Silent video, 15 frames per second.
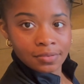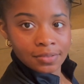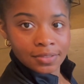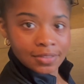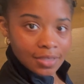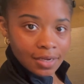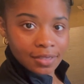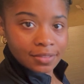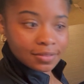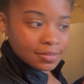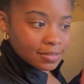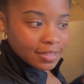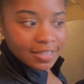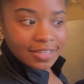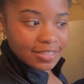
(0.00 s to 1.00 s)

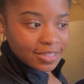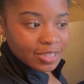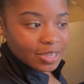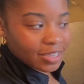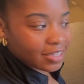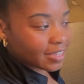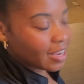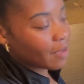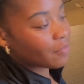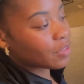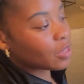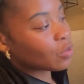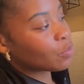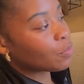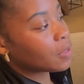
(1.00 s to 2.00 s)
done easier.
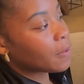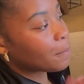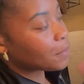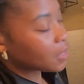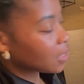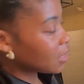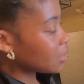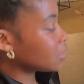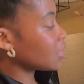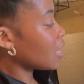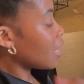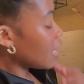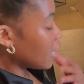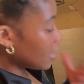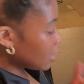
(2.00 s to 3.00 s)
Everything will be in place
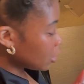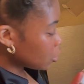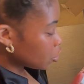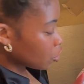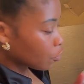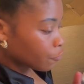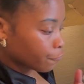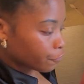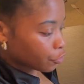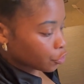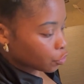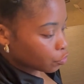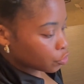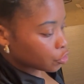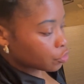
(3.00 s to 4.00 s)
easier for
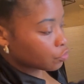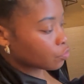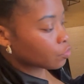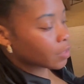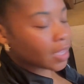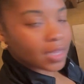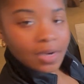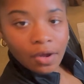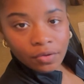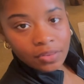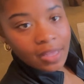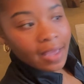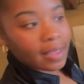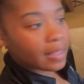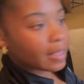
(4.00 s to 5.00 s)
you to get out that